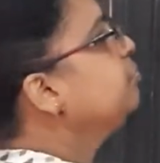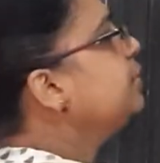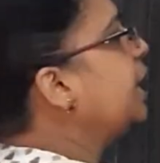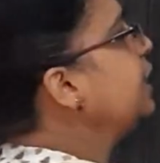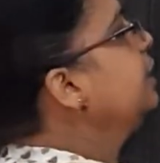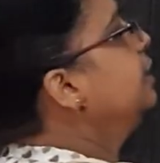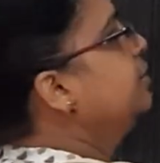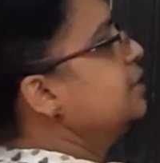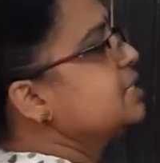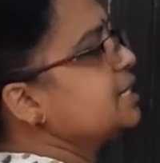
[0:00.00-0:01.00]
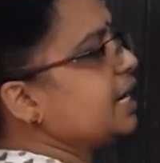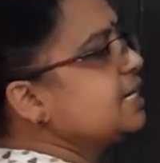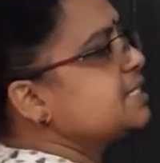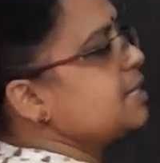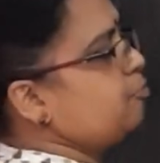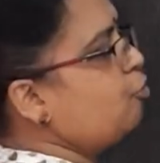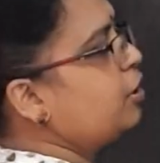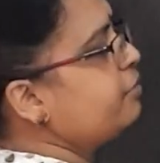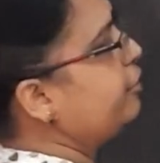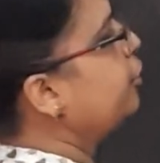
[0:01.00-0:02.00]
Then the second step
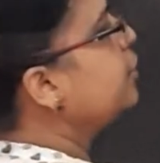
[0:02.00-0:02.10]
what we have to